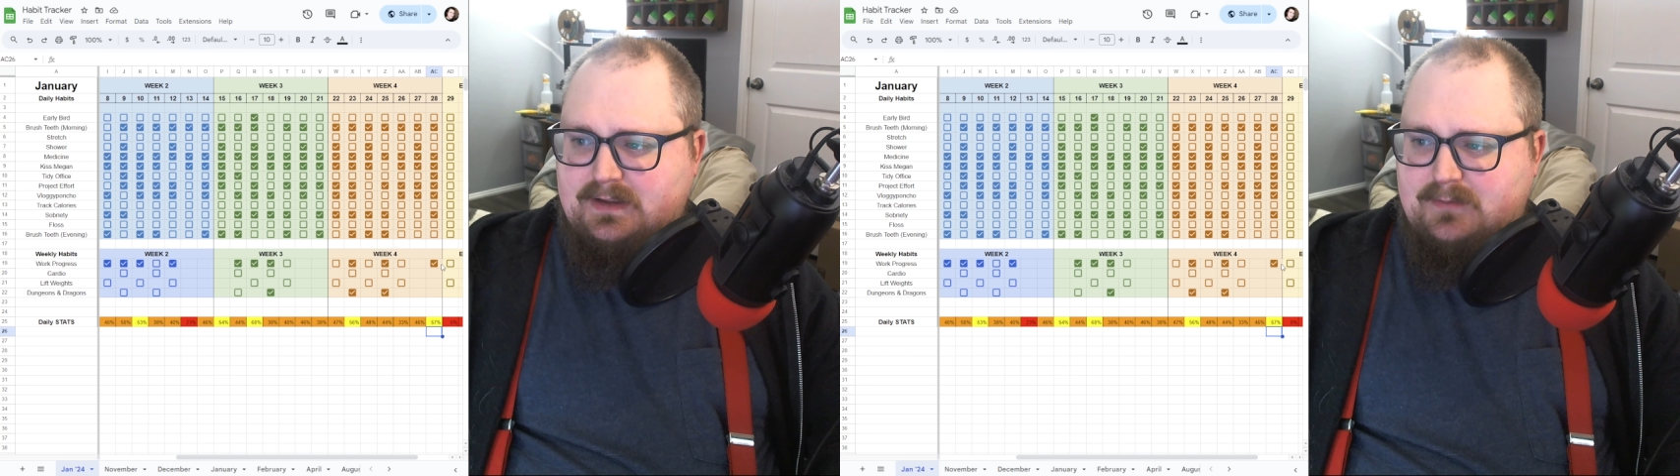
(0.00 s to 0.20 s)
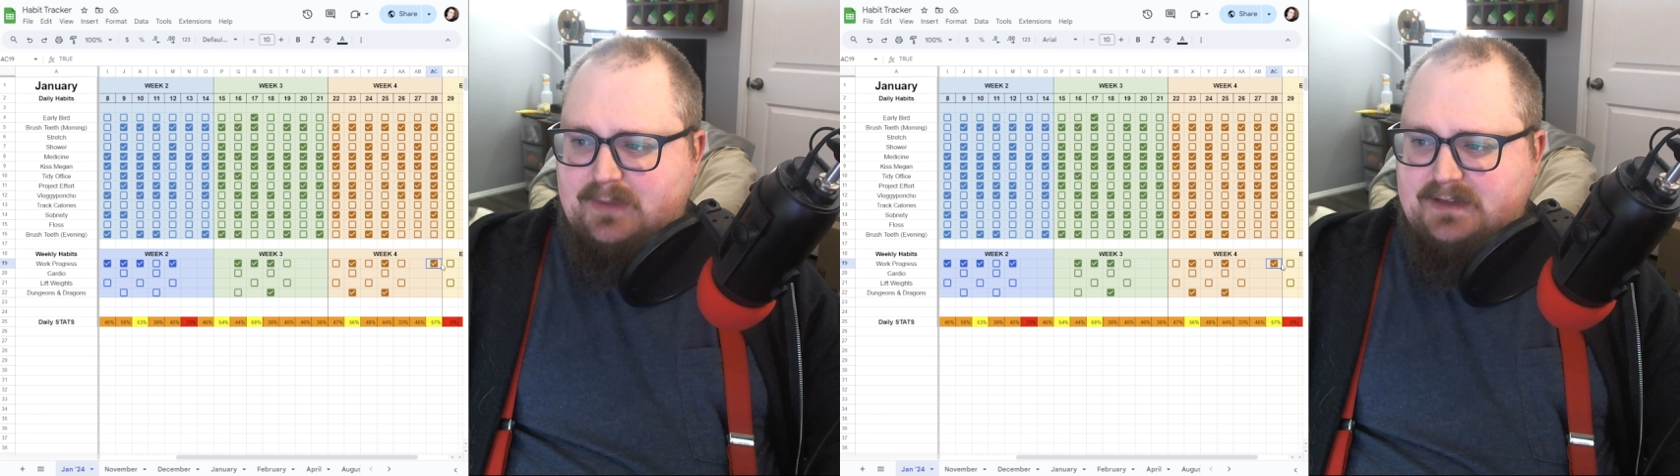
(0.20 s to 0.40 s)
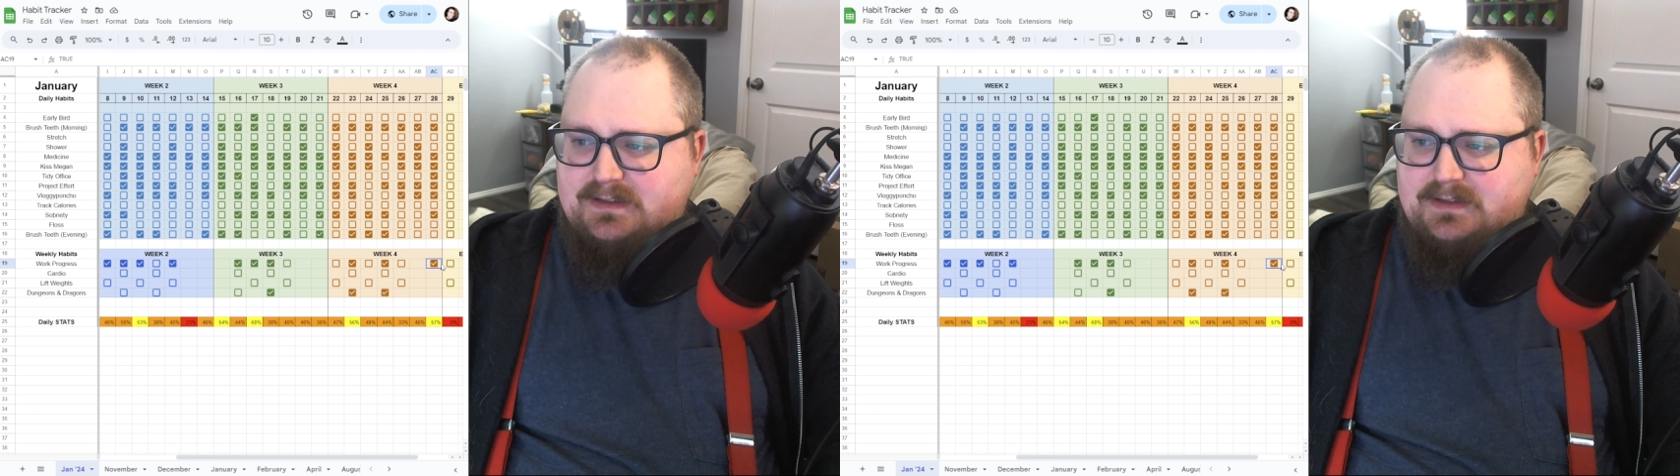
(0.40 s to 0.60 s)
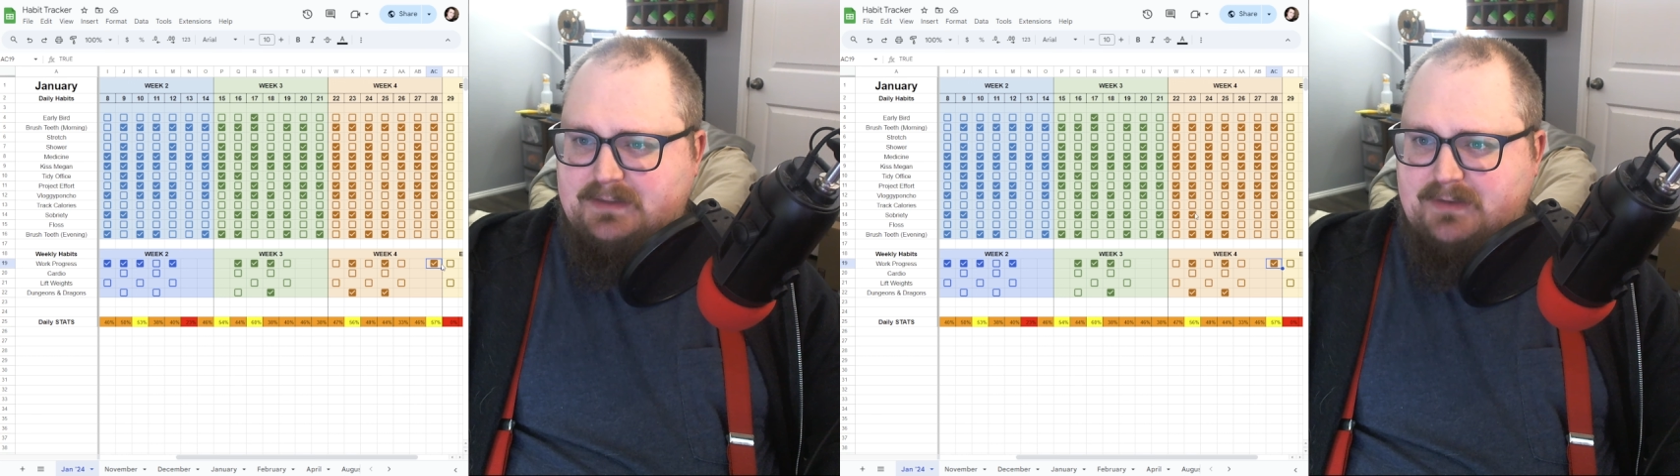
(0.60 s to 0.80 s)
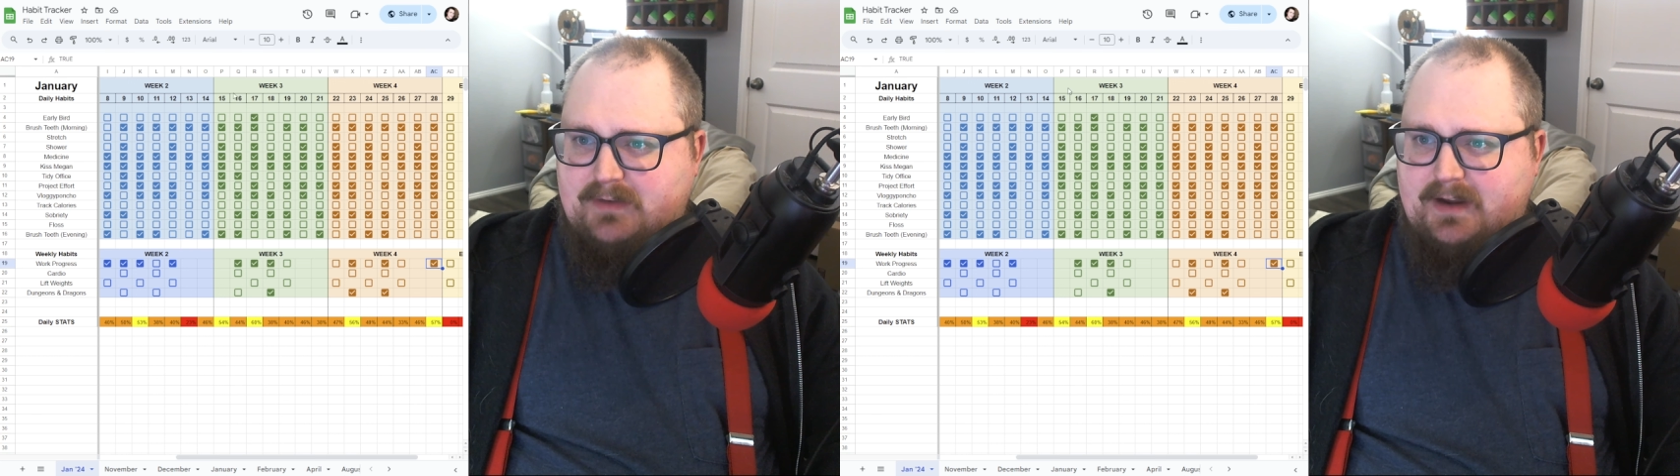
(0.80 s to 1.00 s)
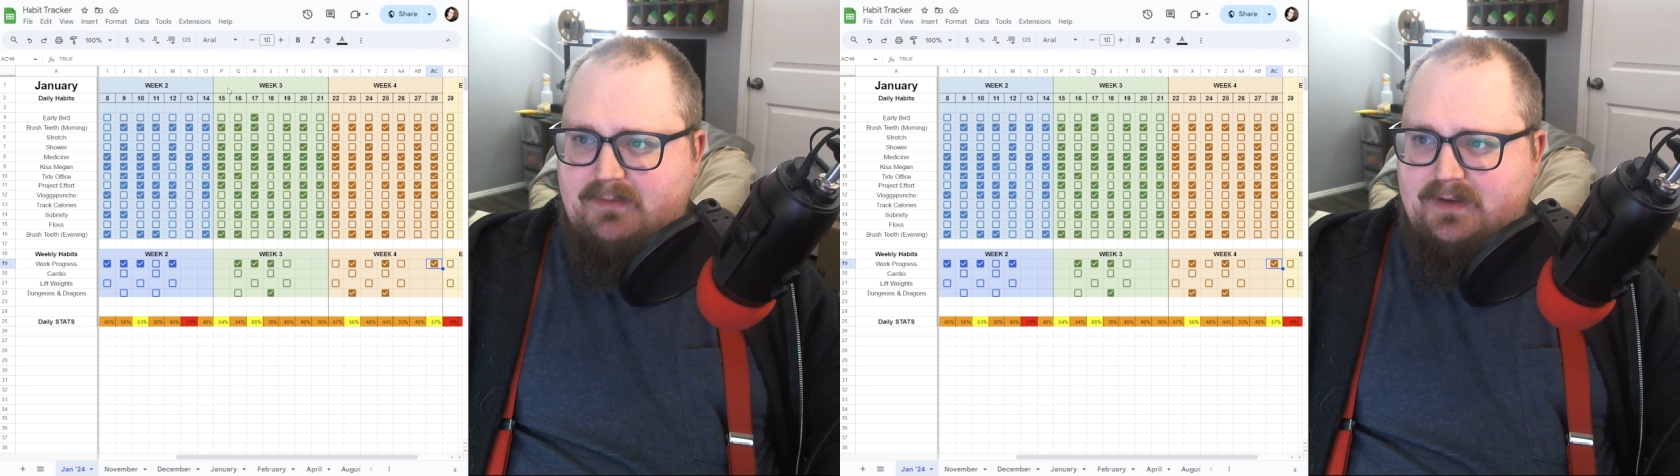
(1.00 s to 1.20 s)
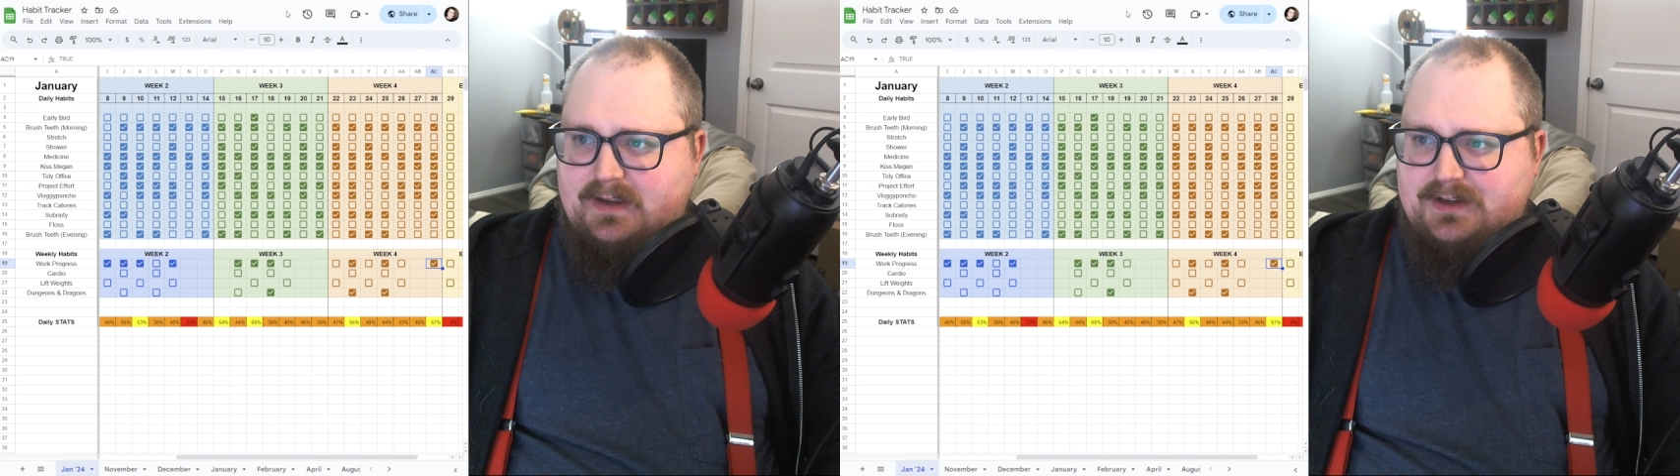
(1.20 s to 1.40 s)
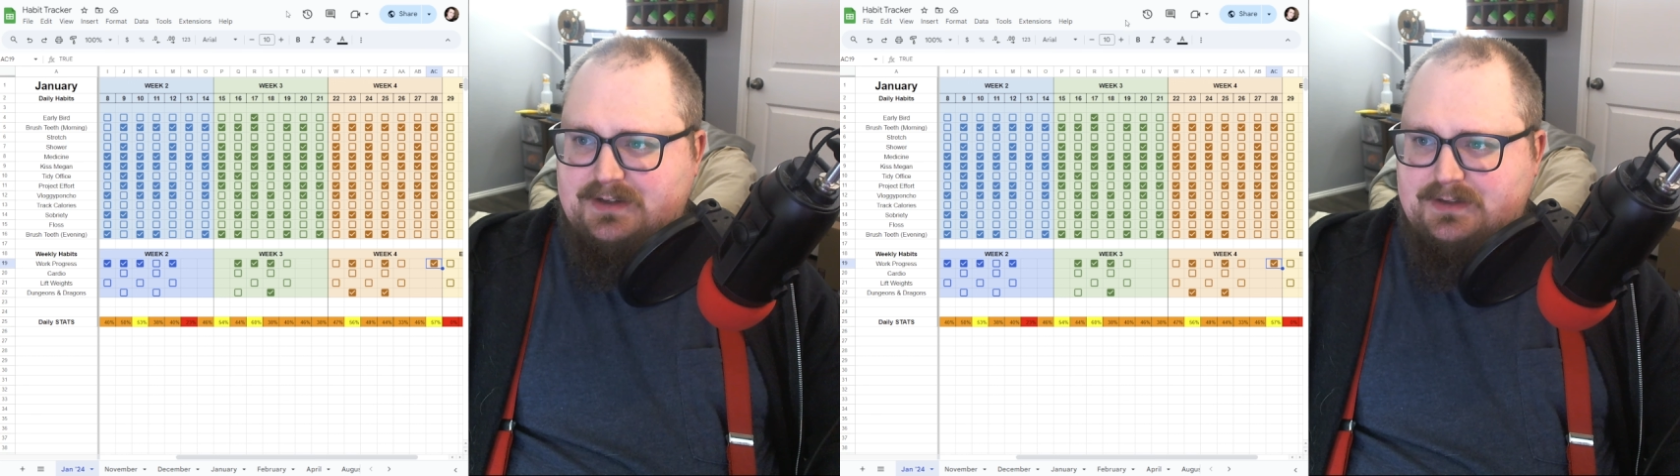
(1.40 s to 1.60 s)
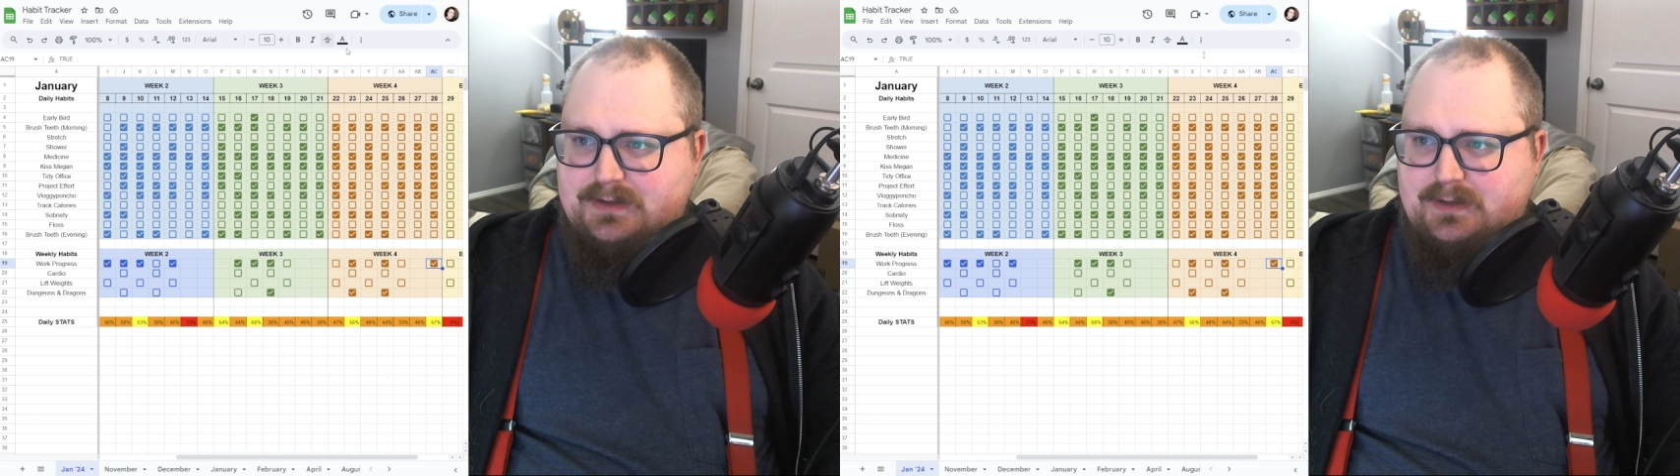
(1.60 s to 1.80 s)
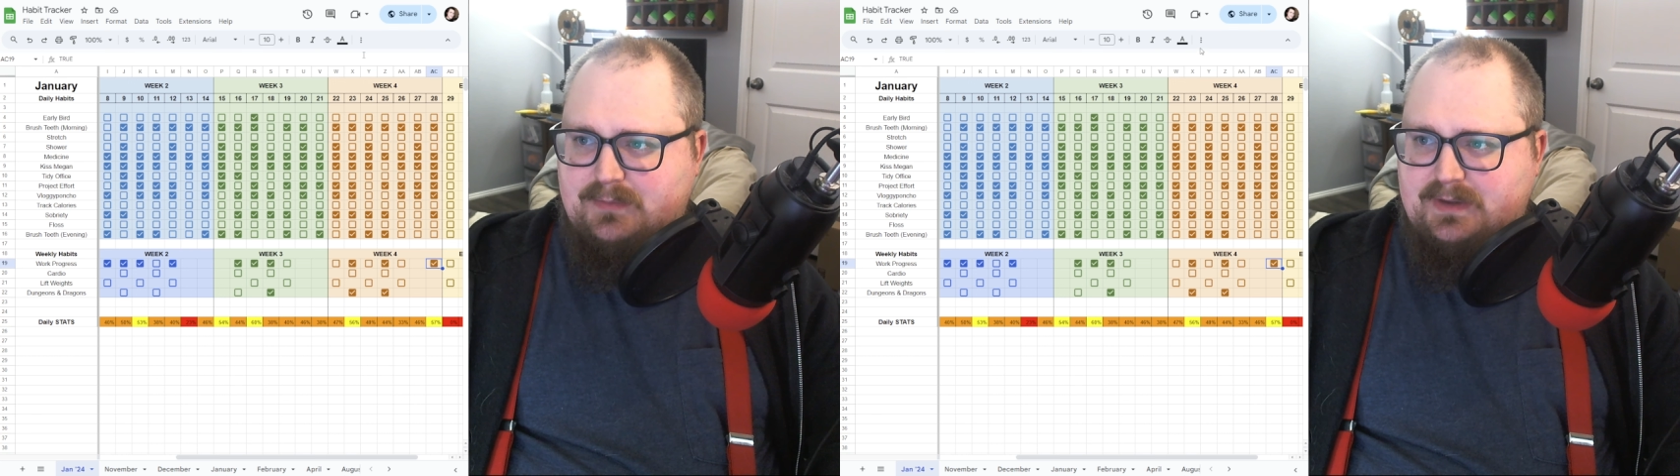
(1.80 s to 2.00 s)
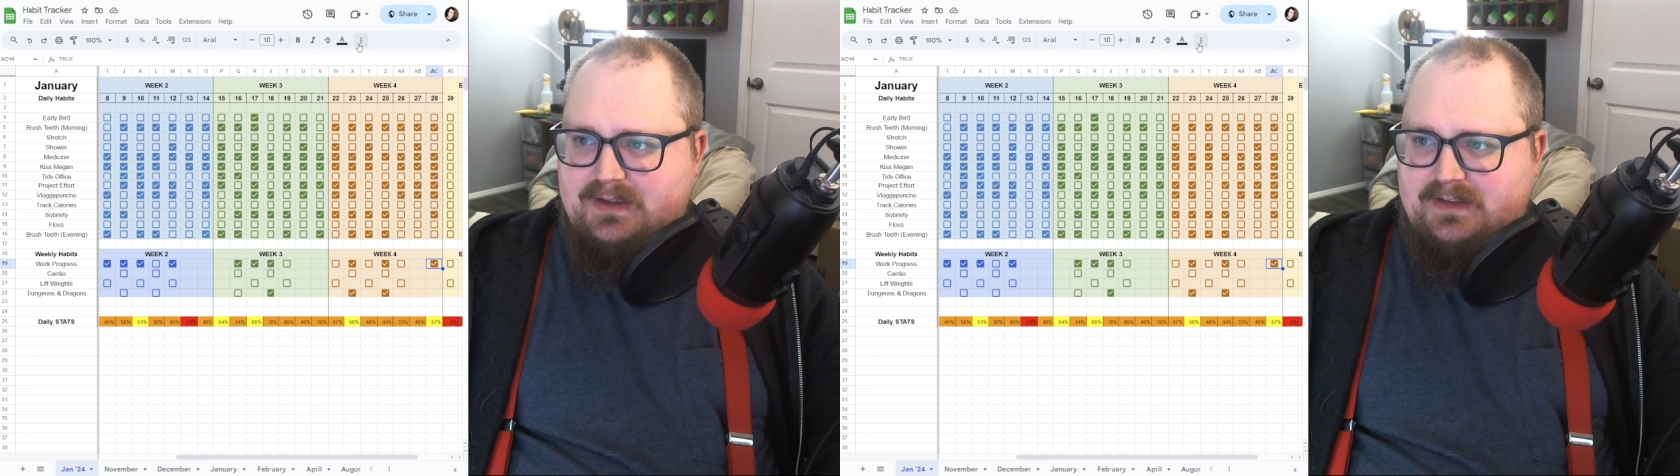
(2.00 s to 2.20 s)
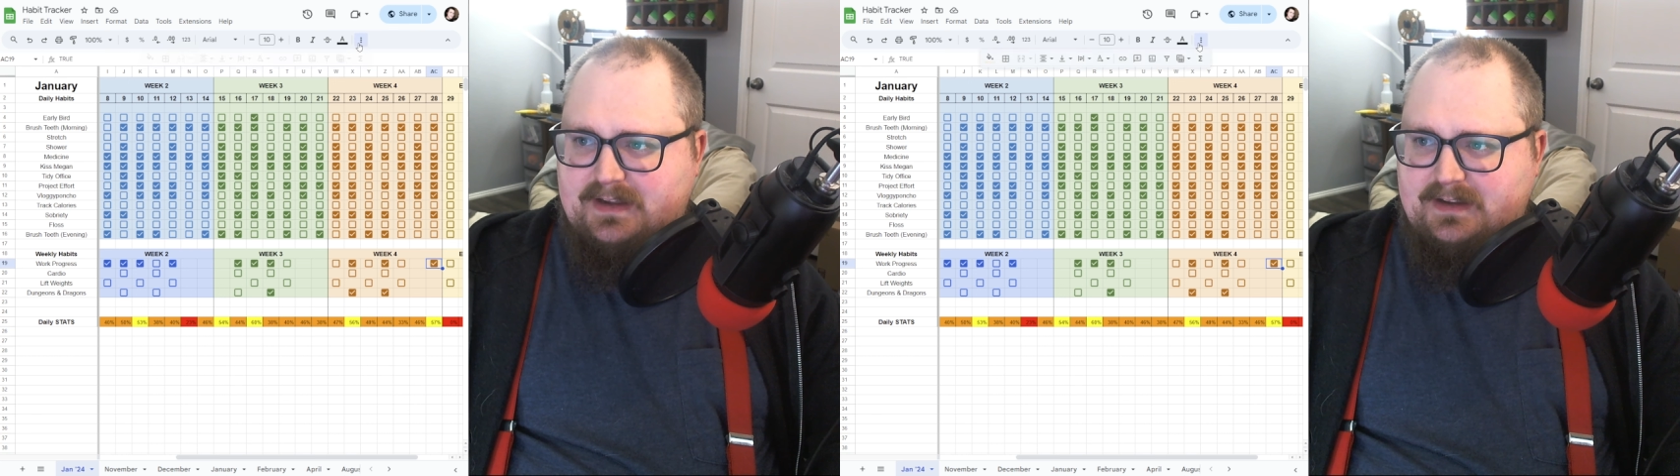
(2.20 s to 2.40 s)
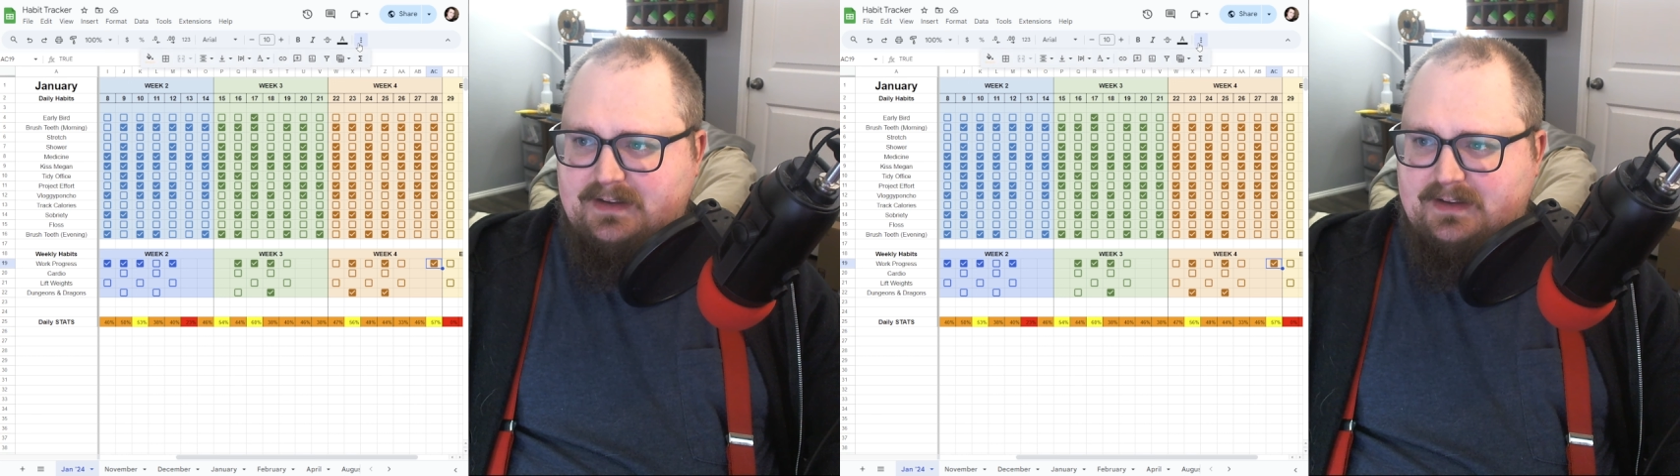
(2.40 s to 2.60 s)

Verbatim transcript: Basically, my recommendation is going to be that